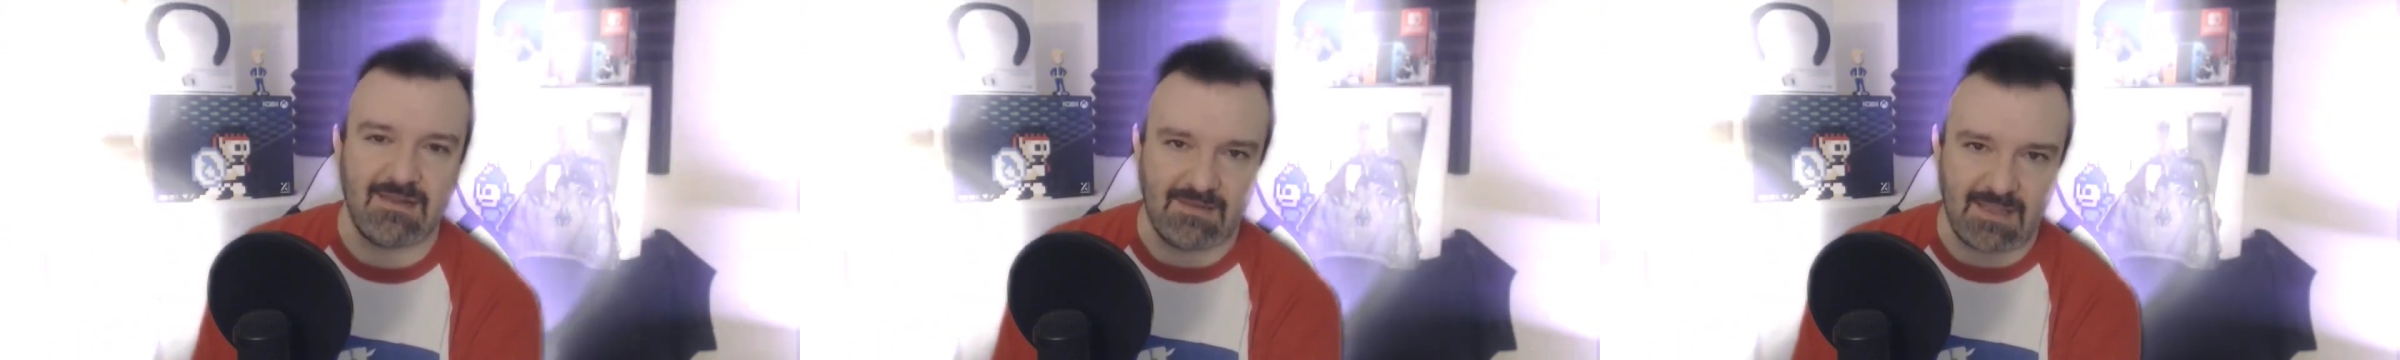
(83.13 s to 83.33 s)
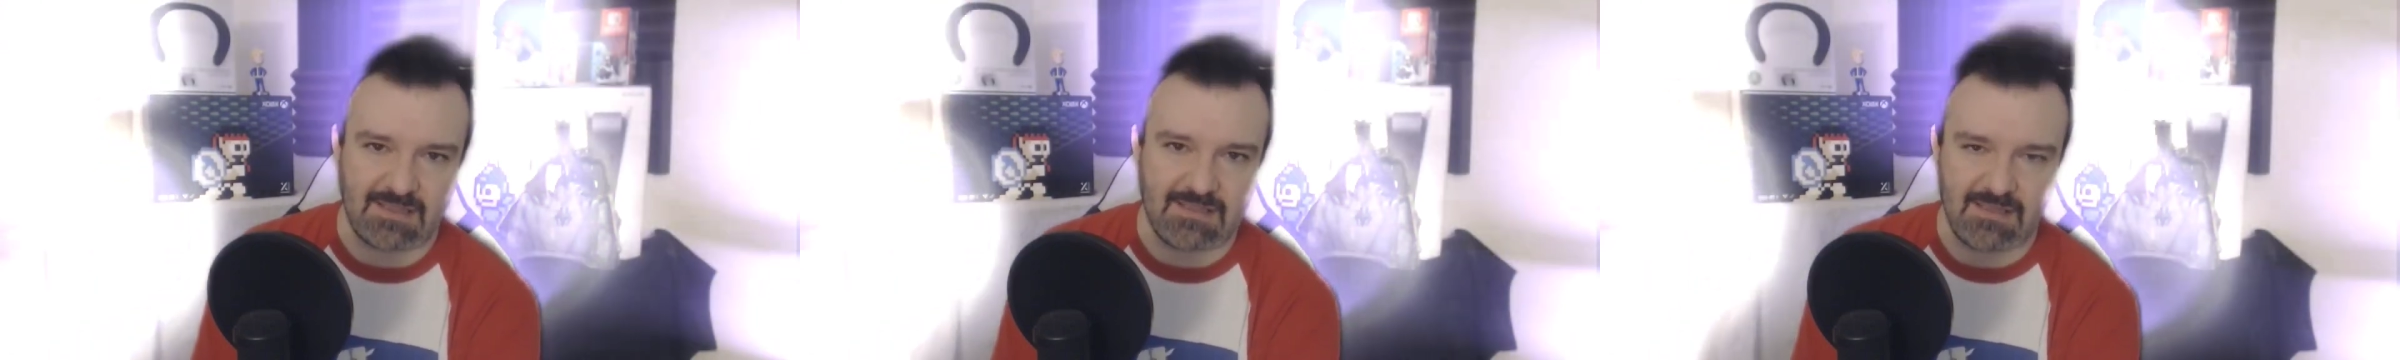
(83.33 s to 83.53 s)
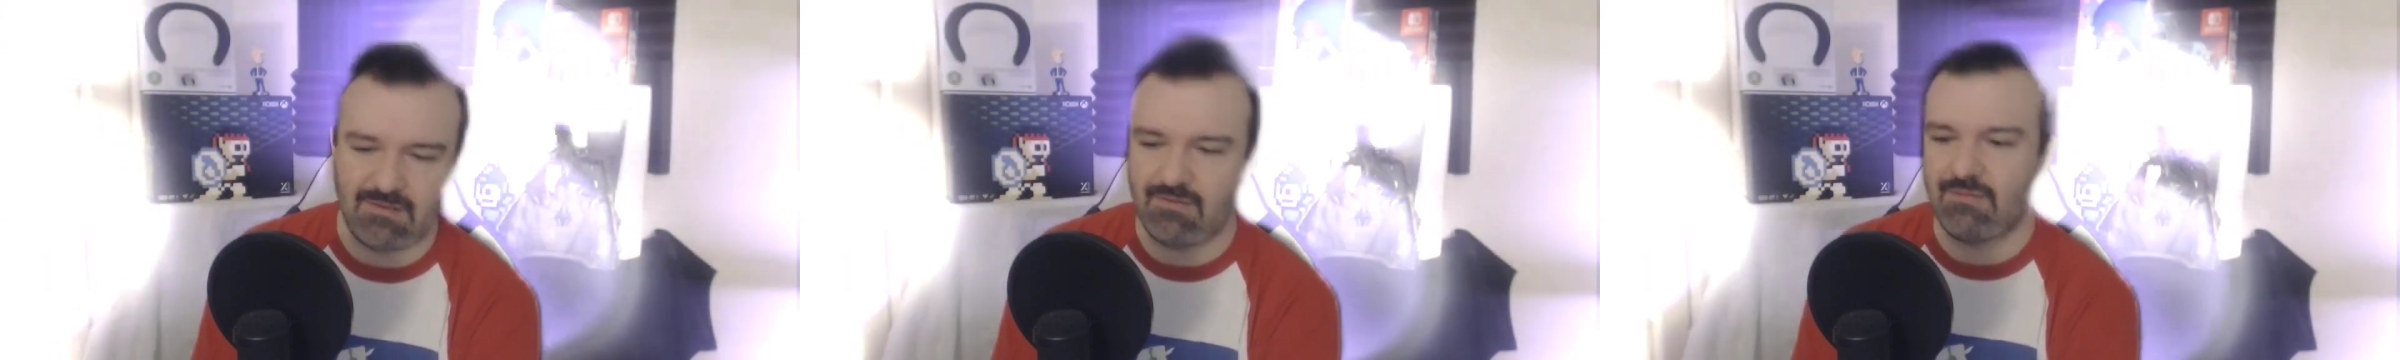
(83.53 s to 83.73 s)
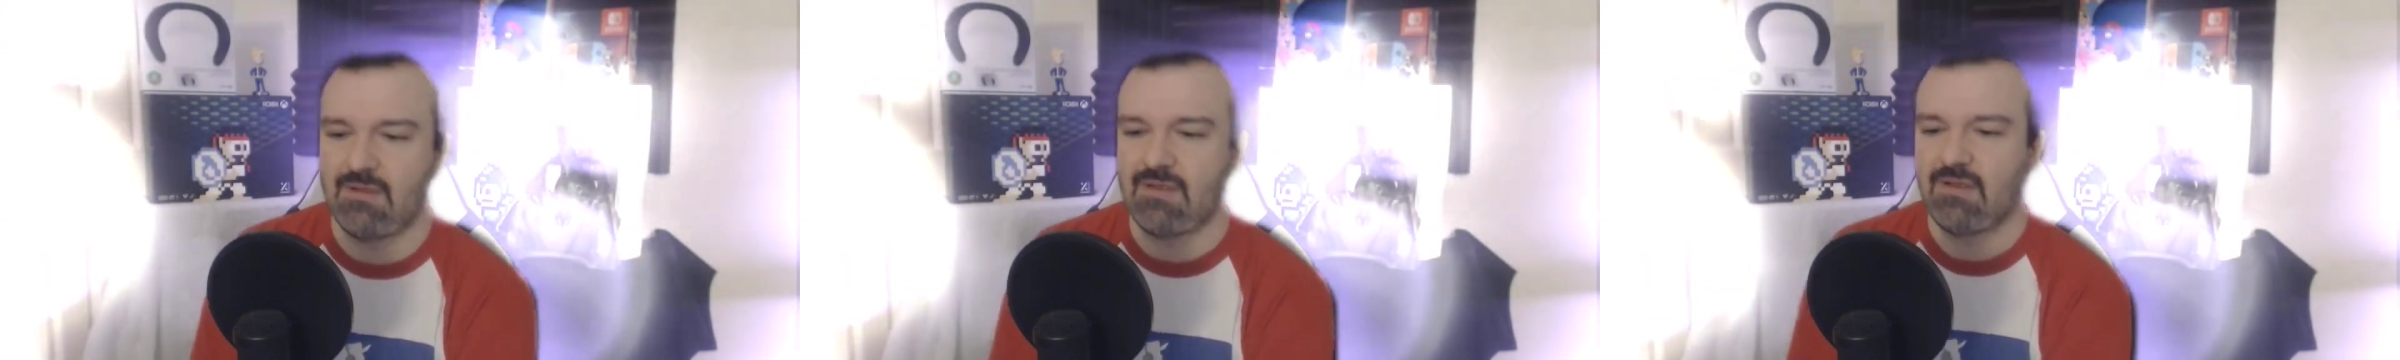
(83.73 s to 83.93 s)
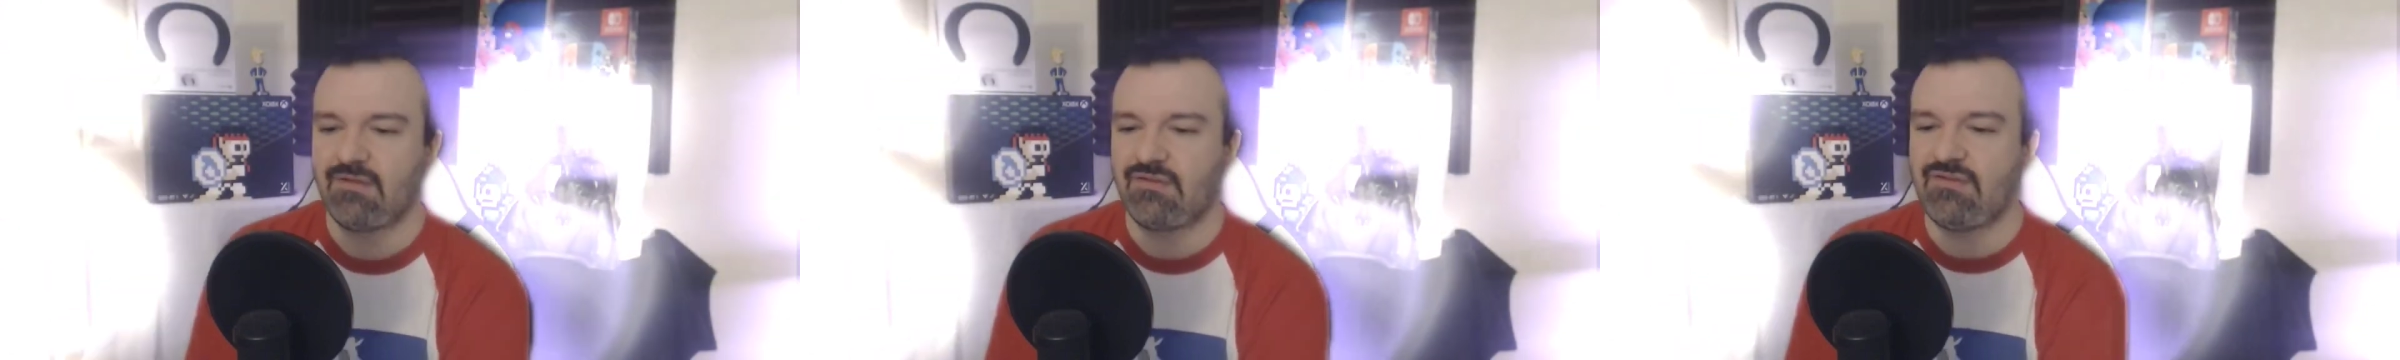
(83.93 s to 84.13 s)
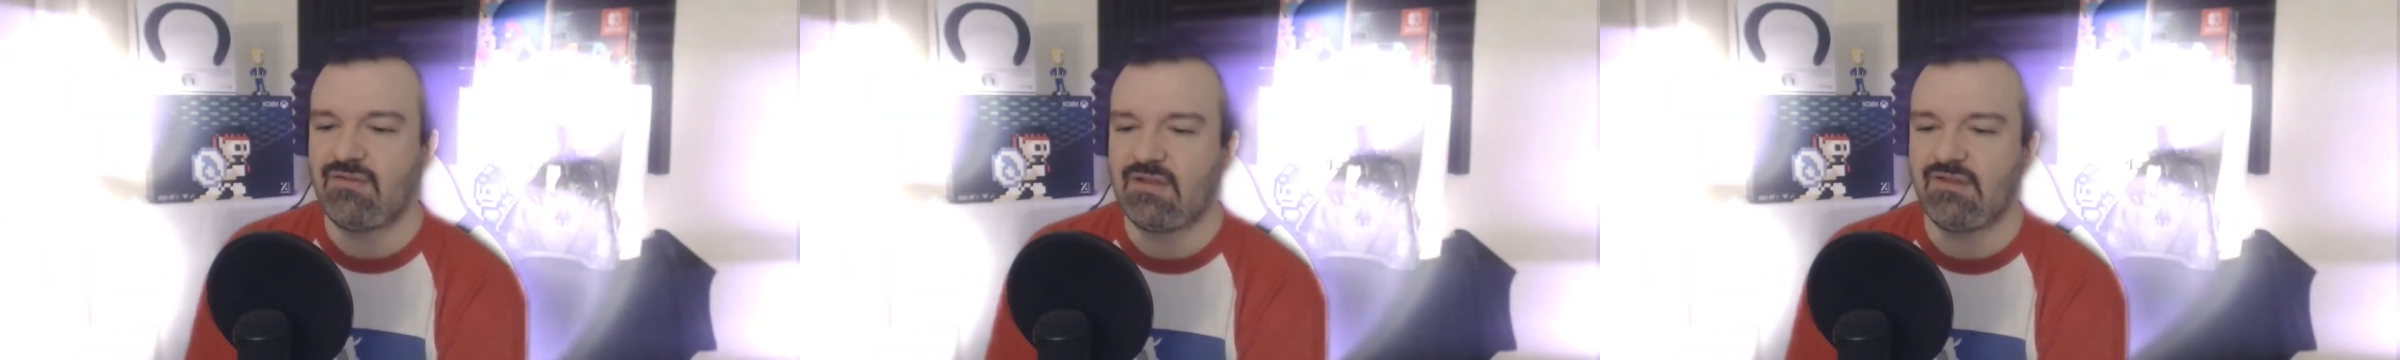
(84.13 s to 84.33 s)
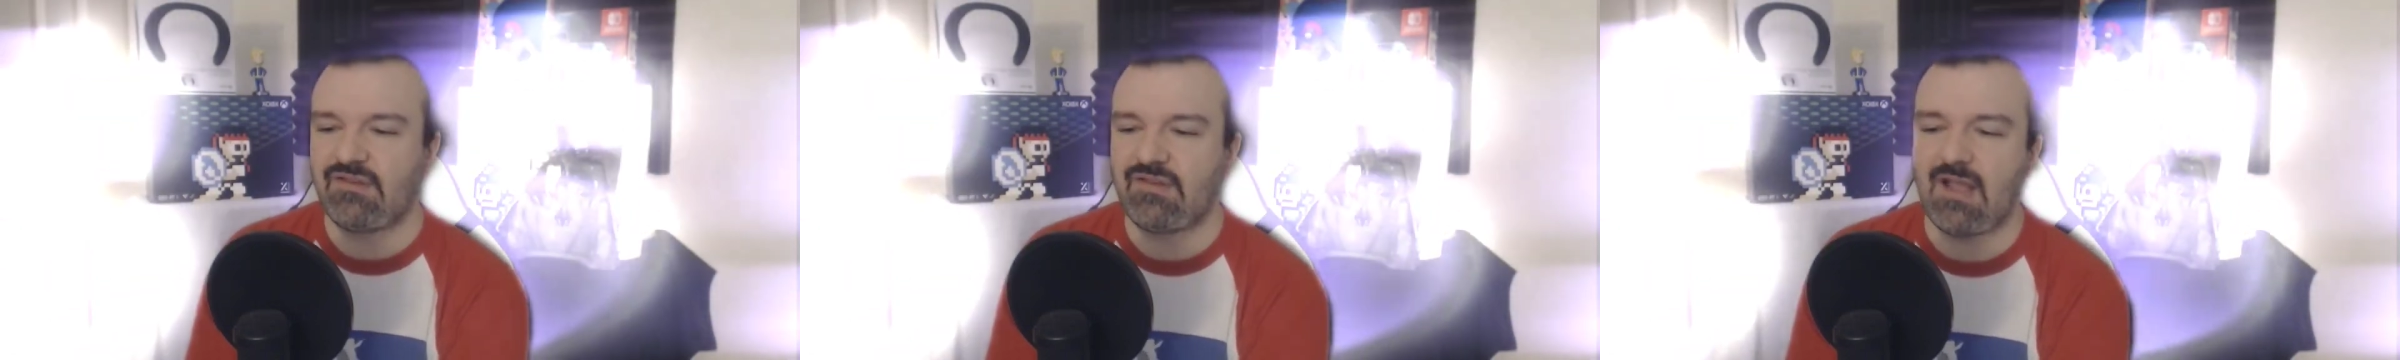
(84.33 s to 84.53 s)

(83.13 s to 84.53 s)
an idiot like you. So